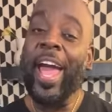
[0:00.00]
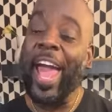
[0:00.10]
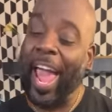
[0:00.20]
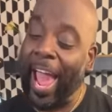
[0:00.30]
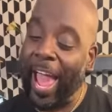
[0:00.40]

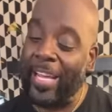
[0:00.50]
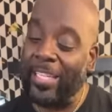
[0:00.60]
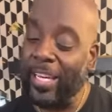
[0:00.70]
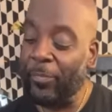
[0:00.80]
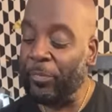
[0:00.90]

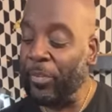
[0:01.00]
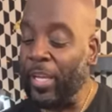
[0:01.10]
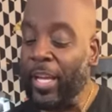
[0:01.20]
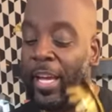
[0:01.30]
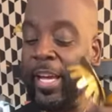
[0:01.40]
And
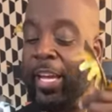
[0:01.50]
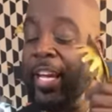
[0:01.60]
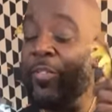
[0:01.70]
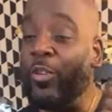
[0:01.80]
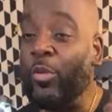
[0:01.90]

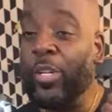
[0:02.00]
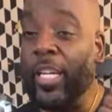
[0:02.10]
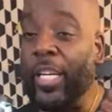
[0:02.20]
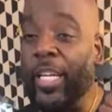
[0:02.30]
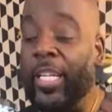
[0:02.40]
if you
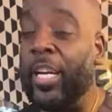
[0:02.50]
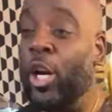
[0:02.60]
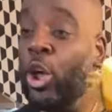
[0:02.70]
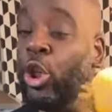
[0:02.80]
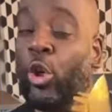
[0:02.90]
need
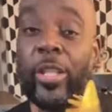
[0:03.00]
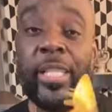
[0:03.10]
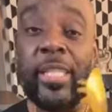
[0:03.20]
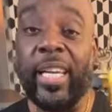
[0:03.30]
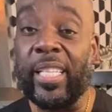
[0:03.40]
your
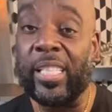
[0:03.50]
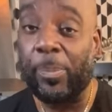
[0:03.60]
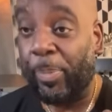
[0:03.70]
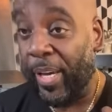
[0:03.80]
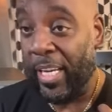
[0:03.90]
six
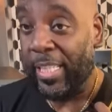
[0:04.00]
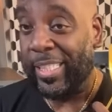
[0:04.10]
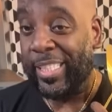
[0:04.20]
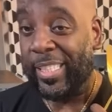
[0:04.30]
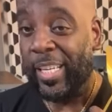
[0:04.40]

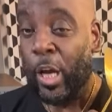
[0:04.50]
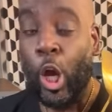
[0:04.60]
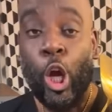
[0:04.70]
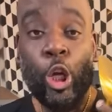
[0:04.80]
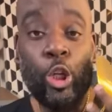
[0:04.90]
piece
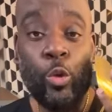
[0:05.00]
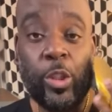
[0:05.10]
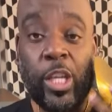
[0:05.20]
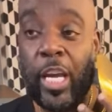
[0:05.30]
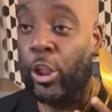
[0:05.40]

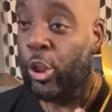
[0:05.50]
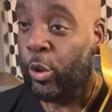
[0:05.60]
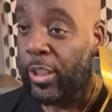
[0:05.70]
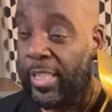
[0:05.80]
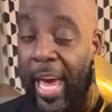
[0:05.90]

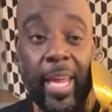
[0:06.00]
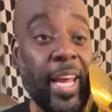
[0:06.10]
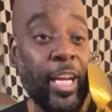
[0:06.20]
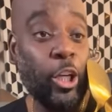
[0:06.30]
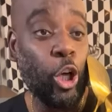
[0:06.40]
utensil set
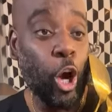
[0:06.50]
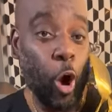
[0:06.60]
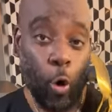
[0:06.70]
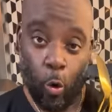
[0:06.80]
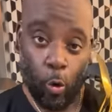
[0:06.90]
in
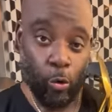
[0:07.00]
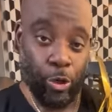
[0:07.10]
gold,